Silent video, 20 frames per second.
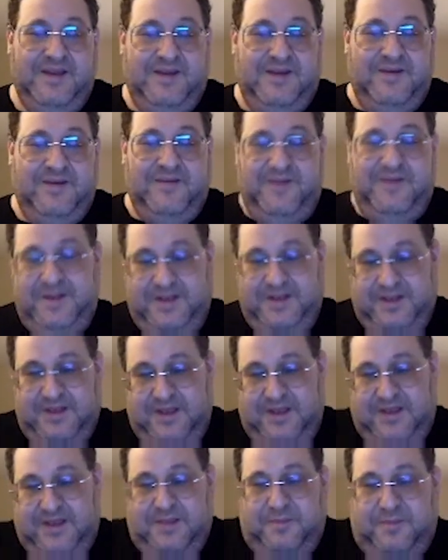Right?
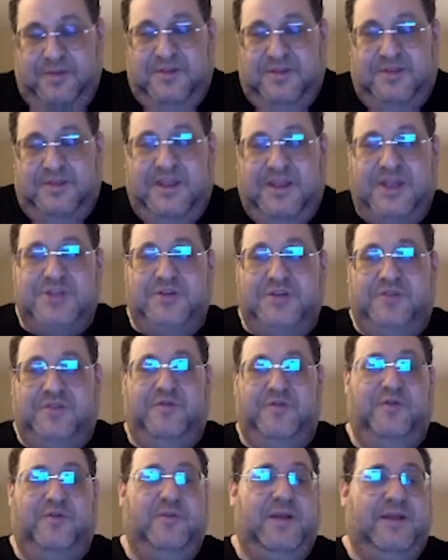It's a presentation
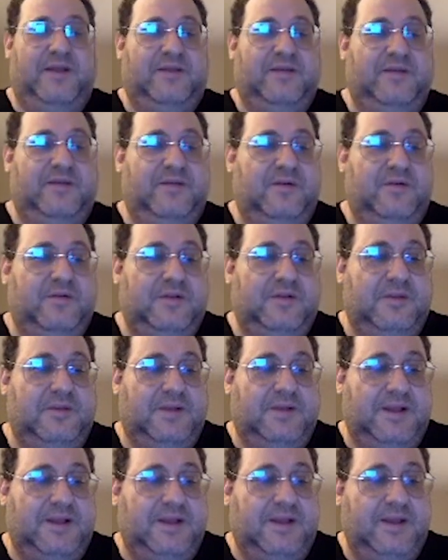format,
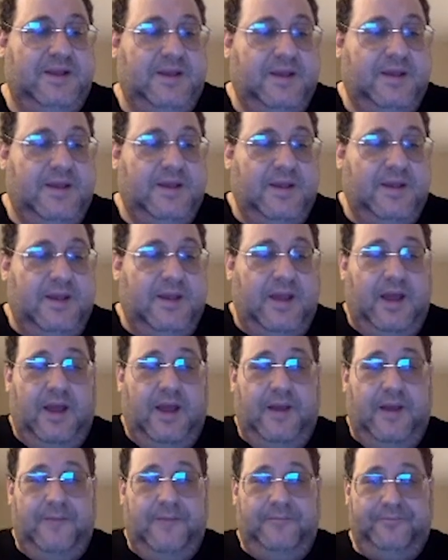ultimately.
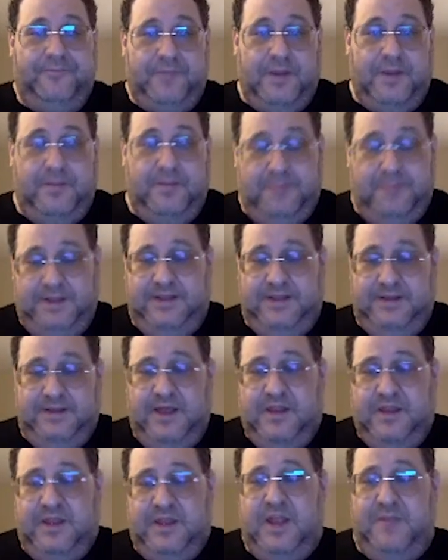But it
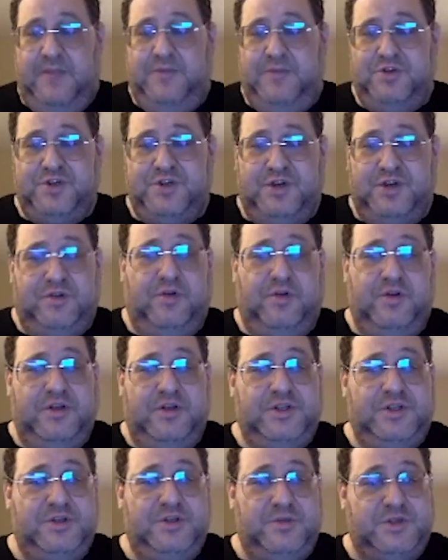does help you share
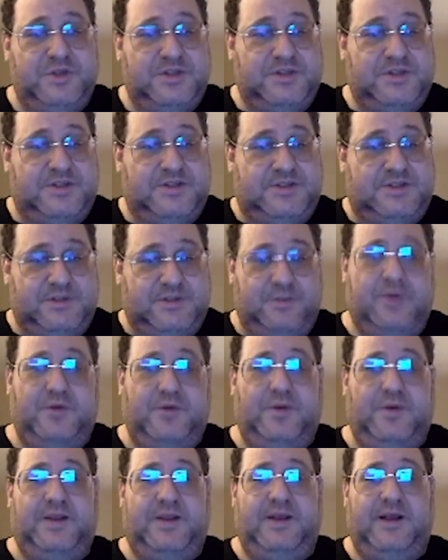knowledge, which is super
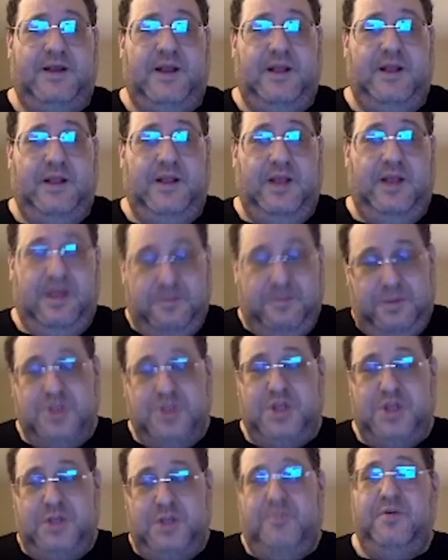critical,
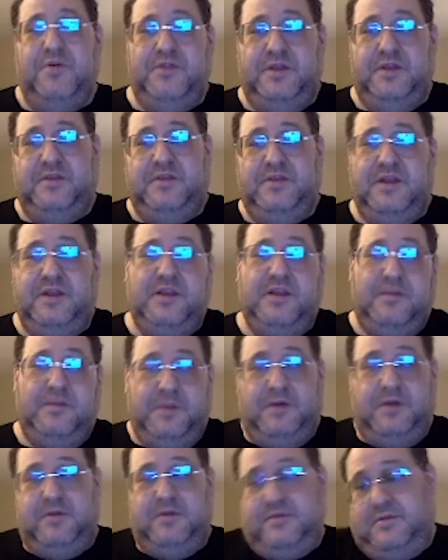especially post-incidents,
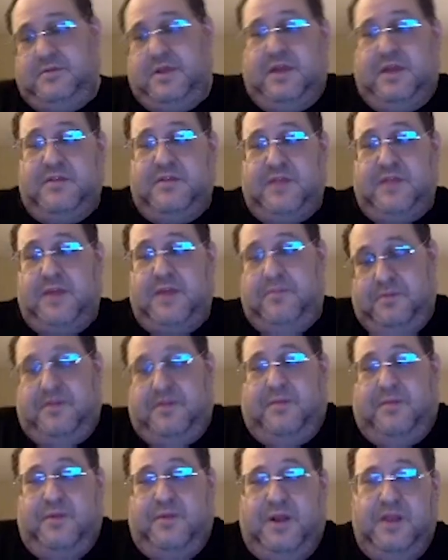because next time
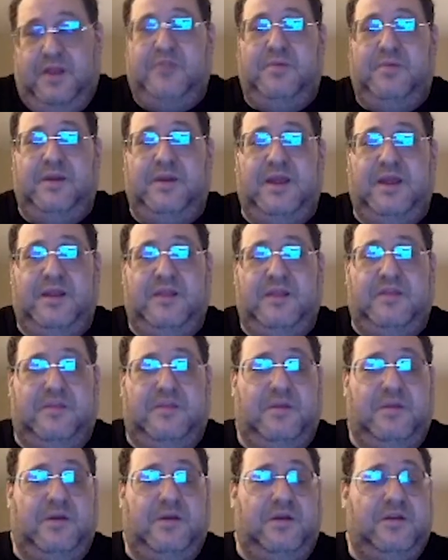someone else will get a
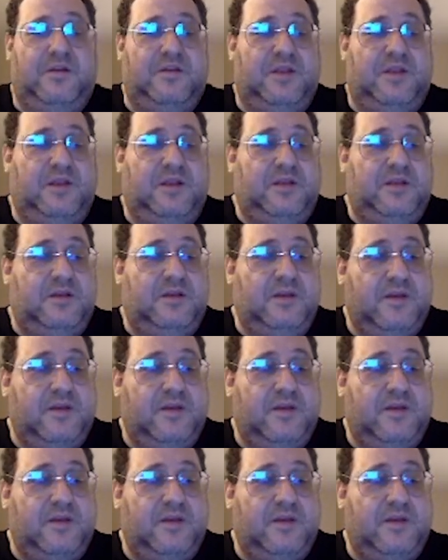similar incident.